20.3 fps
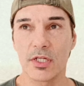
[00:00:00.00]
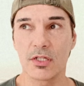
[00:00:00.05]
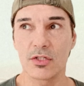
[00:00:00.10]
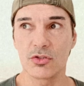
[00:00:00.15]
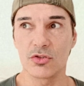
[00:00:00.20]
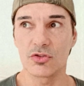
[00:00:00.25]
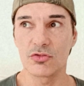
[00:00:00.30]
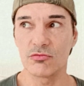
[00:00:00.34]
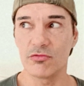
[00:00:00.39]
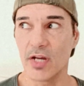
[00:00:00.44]
we
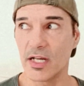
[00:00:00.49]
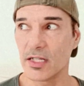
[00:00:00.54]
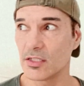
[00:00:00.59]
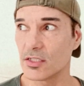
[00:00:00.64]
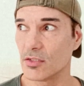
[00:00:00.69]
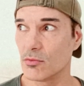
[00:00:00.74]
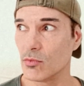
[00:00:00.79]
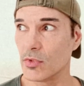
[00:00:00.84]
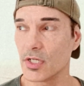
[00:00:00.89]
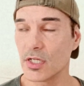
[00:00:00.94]
can
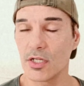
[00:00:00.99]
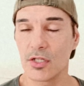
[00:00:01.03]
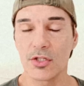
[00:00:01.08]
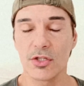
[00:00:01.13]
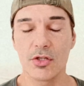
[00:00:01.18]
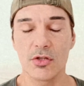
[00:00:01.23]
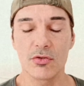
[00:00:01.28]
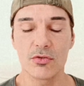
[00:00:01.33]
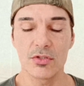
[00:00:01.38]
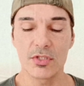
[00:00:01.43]
direct it. We can
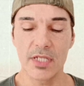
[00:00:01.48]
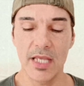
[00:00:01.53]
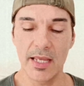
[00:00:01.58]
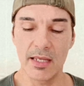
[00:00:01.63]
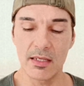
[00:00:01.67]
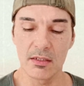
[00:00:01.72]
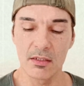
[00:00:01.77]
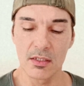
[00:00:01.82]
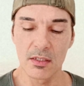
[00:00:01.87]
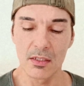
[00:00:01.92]
use
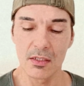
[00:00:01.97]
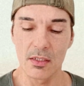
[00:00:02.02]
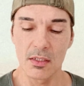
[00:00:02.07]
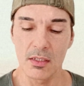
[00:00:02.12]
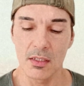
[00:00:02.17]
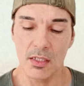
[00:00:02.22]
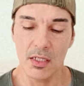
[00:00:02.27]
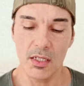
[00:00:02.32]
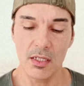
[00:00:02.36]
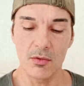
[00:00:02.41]
it
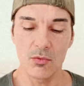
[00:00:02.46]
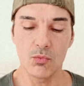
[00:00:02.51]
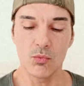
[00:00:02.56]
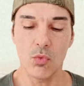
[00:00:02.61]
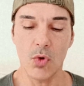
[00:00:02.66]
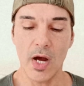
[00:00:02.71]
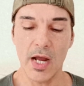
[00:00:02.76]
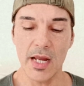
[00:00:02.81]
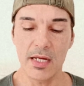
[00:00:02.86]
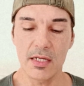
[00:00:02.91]

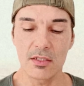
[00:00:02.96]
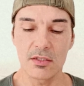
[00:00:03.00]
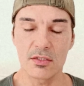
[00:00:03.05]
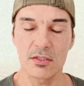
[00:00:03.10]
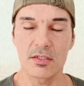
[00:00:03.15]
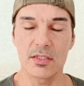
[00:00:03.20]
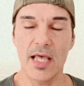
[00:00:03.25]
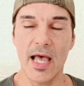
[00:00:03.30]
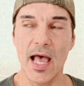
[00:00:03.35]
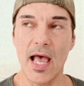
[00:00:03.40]
in
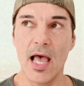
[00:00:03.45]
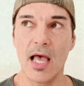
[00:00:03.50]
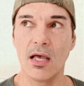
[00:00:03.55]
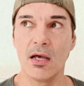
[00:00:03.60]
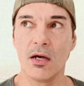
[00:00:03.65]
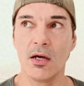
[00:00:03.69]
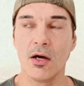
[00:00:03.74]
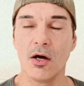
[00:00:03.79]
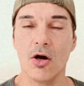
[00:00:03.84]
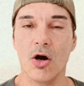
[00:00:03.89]
ways
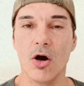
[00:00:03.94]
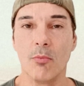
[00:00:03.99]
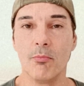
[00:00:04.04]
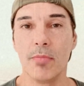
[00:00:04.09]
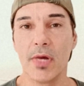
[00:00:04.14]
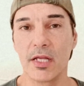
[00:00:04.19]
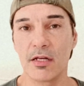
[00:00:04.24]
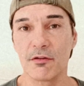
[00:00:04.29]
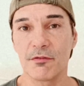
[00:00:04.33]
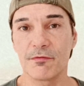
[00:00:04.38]
that are
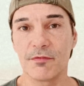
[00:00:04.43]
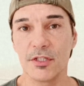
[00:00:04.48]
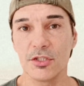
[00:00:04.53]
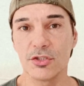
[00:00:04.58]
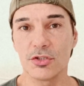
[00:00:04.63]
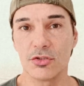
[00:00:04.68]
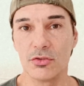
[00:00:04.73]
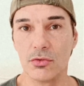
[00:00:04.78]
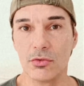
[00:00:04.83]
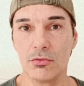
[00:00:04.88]

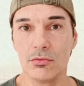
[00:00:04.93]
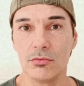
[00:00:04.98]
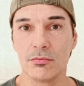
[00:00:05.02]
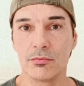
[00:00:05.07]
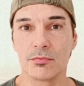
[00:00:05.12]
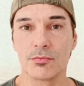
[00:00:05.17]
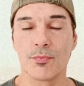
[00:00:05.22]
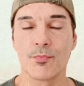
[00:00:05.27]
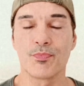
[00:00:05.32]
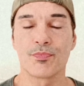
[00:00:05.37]
beneficial.
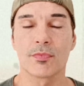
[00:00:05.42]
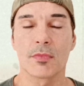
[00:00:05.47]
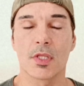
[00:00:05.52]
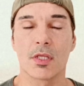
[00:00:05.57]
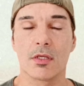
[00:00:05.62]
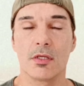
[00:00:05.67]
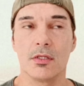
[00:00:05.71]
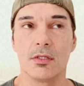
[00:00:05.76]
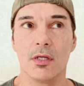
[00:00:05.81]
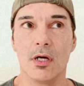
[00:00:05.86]

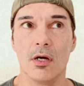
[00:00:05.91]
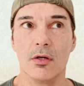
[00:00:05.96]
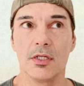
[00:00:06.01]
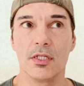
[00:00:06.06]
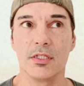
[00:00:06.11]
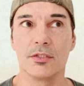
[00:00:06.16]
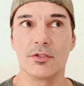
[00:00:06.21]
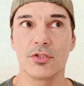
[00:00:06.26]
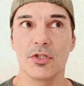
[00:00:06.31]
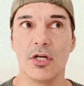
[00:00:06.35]
You know,
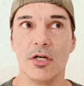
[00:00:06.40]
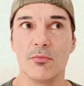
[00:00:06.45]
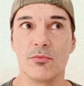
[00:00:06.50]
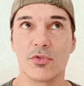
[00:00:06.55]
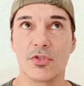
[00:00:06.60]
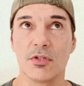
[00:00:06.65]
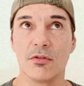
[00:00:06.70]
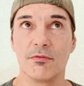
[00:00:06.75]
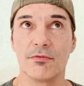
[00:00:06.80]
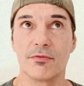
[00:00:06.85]
in
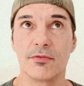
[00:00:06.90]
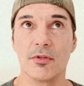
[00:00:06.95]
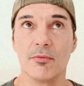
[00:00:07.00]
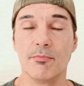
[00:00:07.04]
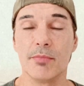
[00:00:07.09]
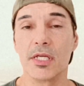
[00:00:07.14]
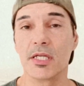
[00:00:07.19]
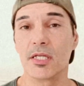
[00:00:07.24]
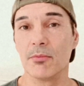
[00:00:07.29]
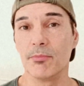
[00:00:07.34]
terms of the
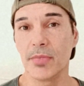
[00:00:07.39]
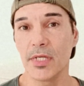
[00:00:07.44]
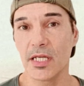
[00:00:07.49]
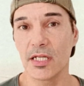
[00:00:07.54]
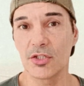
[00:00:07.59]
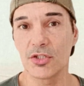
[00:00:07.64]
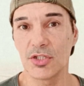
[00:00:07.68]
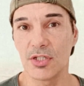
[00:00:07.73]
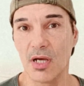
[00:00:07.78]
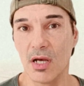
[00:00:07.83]
bigger
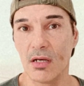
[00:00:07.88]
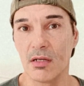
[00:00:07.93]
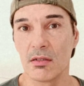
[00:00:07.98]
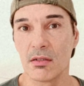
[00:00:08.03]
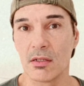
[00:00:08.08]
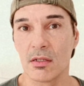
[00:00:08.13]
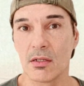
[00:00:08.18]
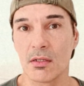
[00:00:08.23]
picture,